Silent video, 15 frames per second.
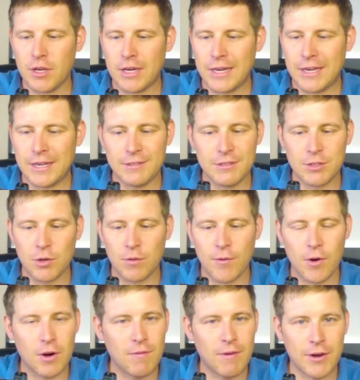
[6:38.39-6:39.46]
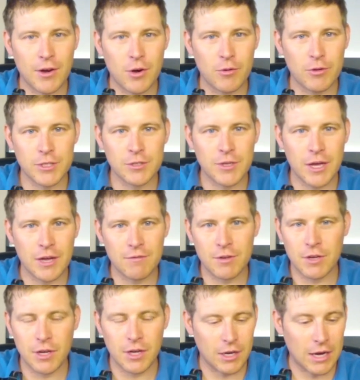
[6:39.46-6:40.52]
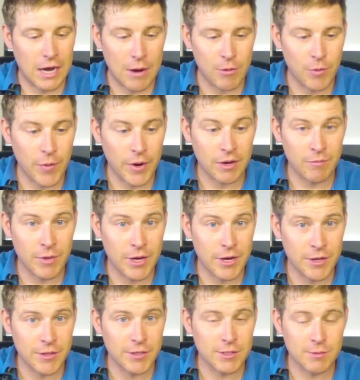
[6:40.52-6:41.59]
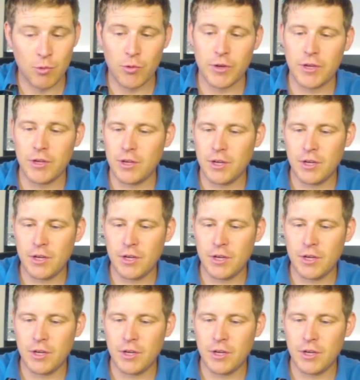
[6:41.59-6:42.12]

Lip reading: and so far I've had no issues out of it. I would recommend it at this point.